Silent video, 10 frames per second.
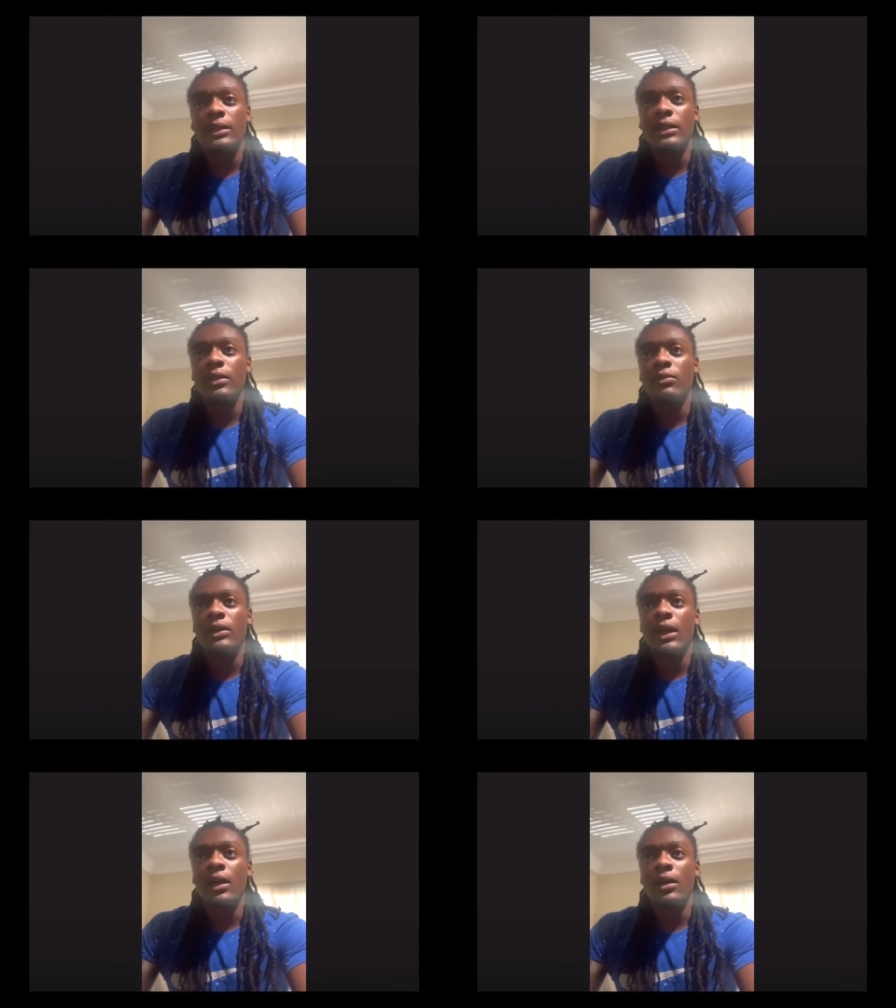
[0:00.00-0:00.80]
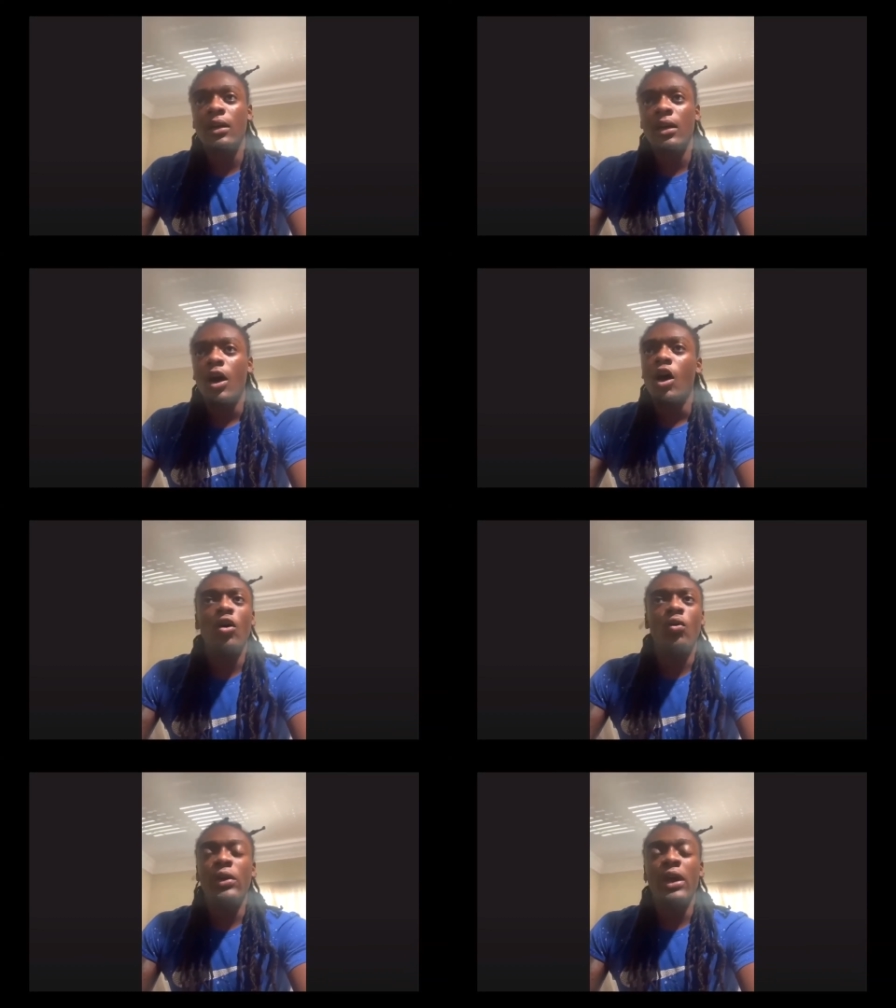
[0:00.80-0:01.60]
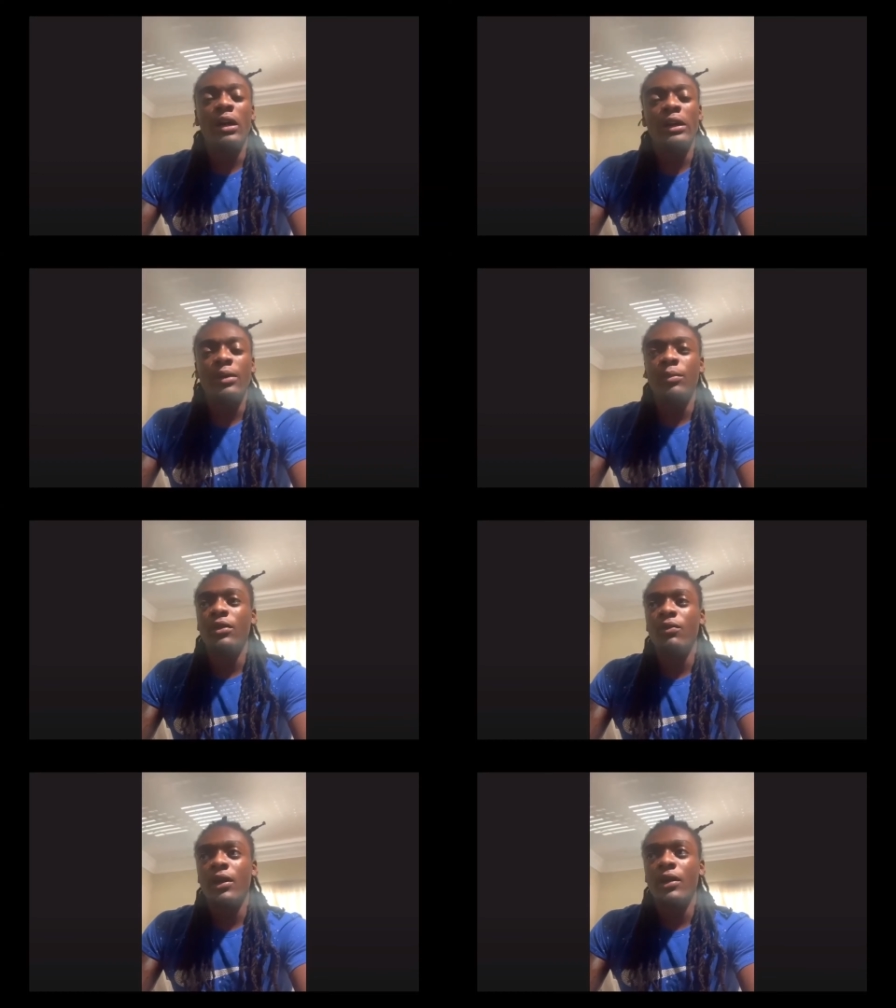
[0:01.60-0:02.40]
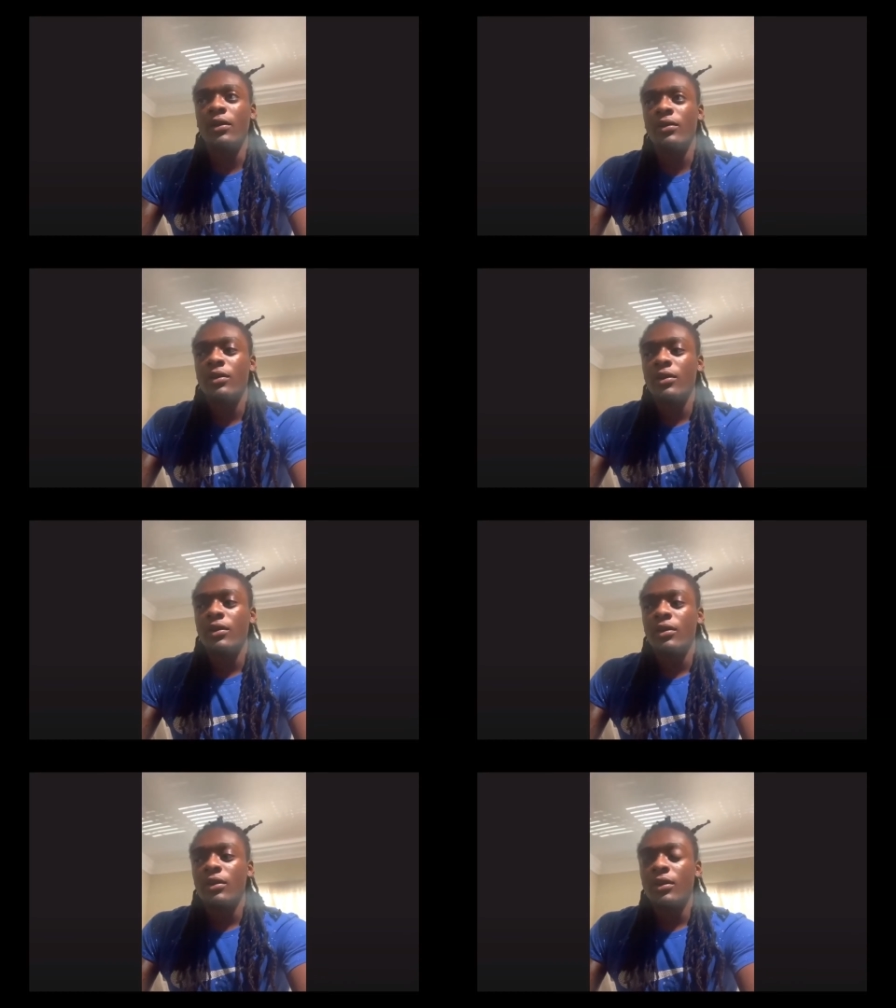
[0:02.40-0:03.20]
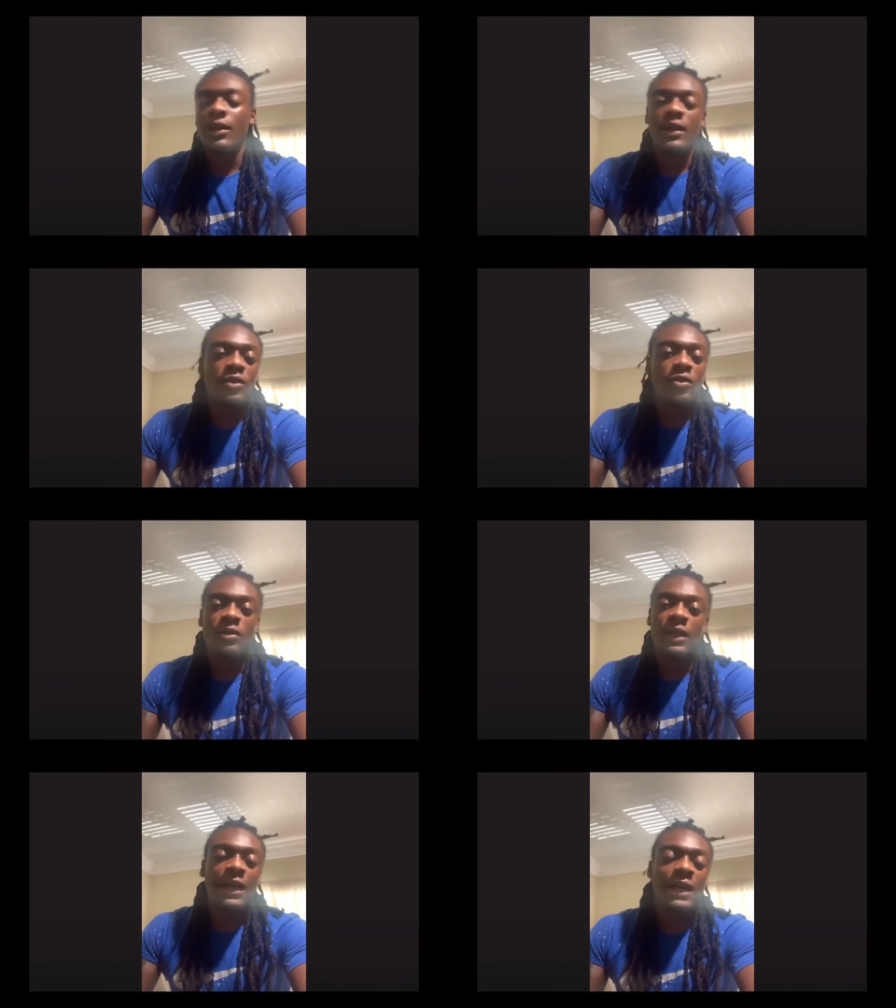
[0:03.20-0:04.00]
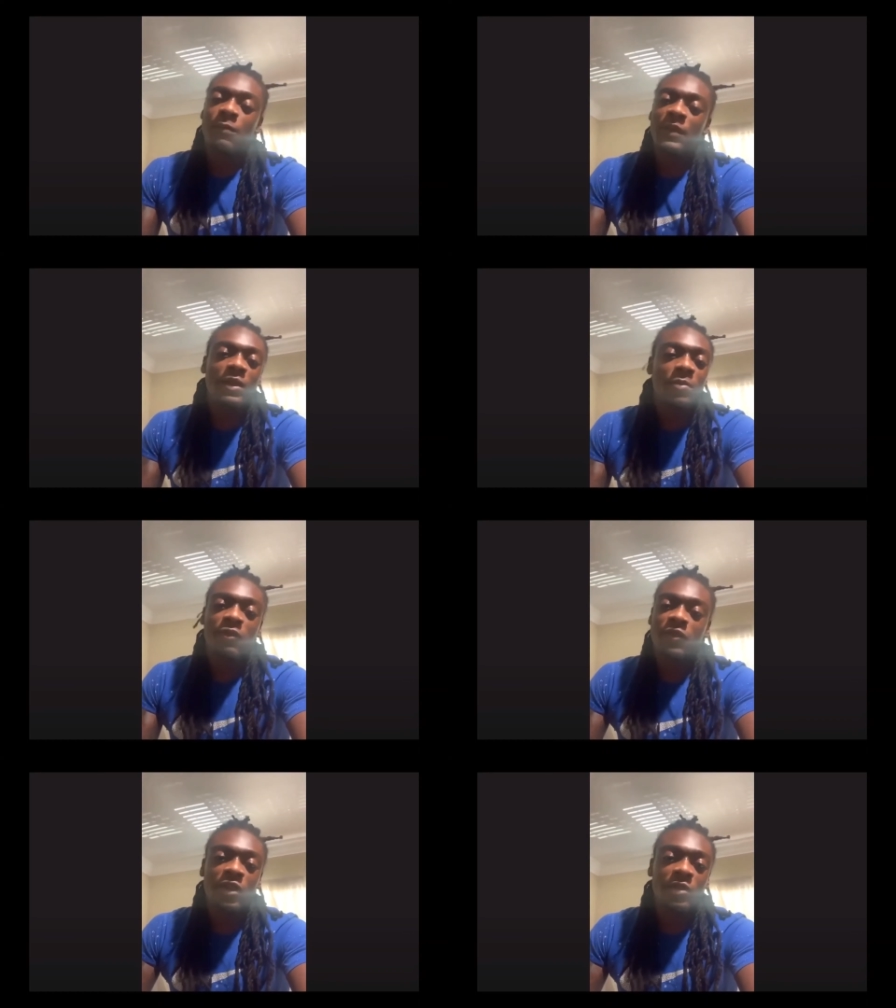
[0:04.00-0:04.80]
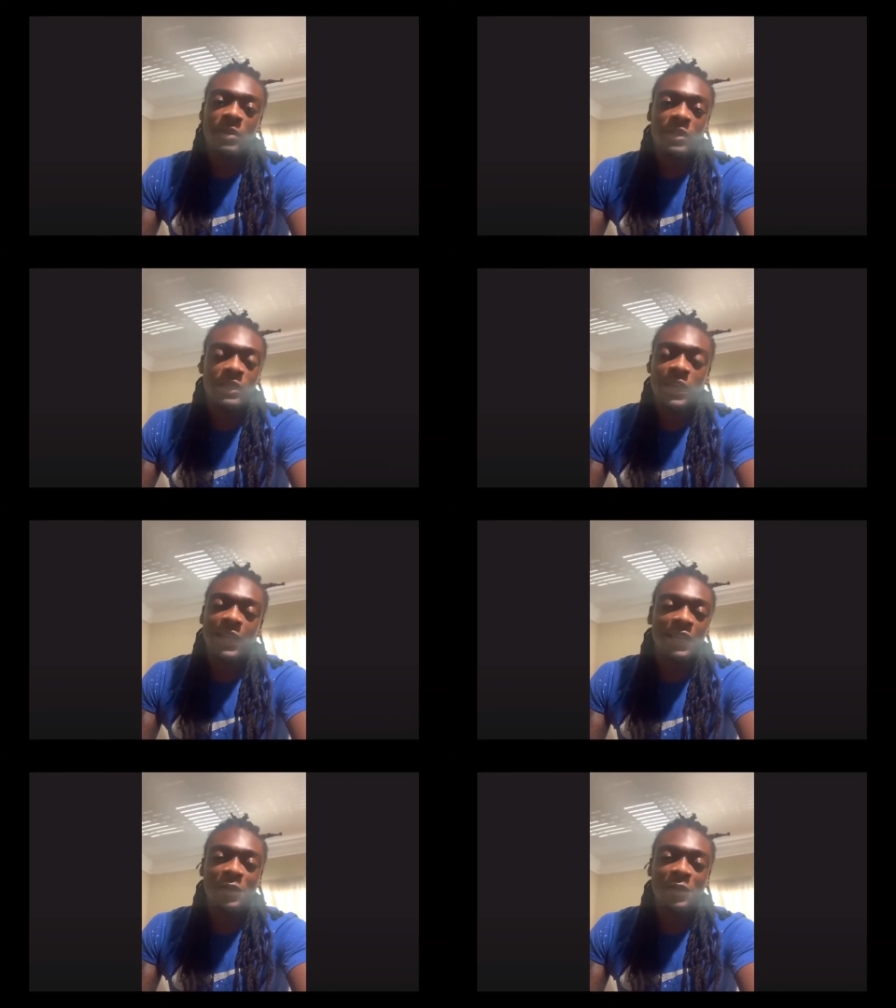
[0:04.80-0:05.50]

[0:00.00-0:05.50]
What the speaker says: And he was like, oh, we all in the meeting right now. Like, dude, like, I've been up here for 30 minutes. Y'all ain't in no meeting.